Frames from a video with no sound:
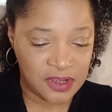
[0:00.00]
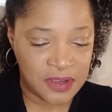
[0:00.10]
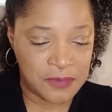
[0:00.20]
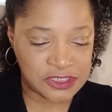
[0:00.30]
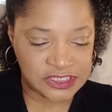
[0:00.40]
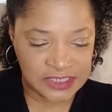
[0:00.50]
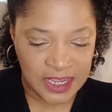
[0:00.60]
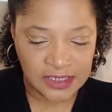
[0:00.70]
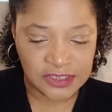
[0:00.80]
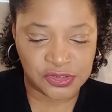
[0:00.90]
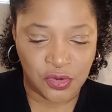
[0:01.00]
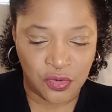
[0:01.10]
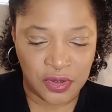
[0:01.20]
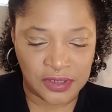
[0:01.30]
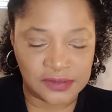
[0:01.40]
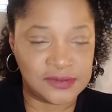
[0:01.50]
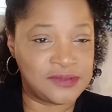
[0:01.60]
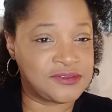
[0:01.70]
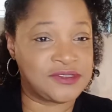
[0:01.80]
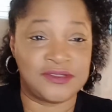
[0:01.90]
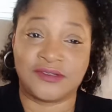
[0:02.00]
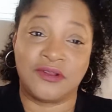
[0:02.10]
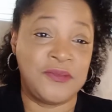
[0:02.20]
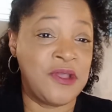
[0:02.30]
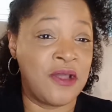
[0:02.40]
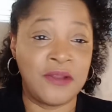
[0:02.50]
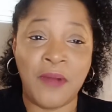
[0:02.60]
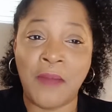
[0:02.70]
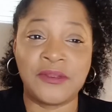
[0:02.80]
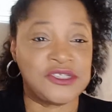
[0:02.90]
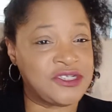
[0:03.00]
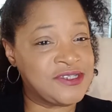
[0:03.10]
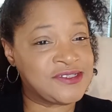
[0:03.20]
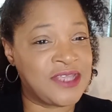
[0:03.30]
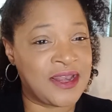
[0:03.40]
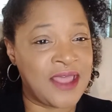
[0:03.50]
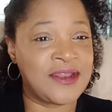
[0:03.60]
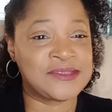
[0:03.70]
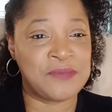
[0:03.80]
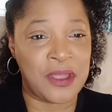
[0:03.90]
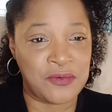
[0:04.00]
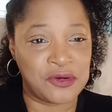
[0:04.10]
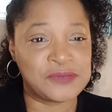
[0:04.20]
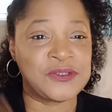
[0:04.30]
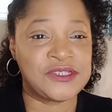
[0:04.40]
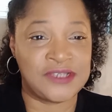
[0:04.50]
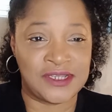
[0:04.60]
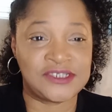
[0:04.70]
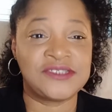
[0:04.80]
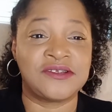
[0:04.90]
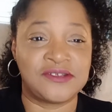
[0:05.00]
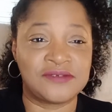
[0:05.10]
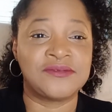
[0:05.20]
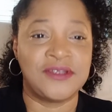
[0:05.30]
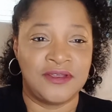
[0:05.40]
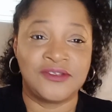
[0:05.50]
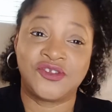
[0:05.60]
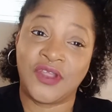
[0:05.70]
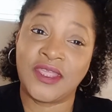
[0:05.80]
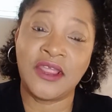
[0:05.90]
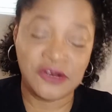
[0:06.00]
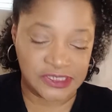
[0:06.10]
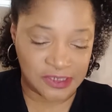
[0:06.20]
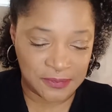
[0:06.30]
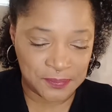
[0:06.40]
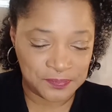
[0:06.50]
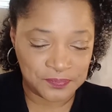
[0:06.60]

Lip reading: but tonight it's going to be on and popping. She didn't say that. That's my word. But tonight she's going to try and get her some.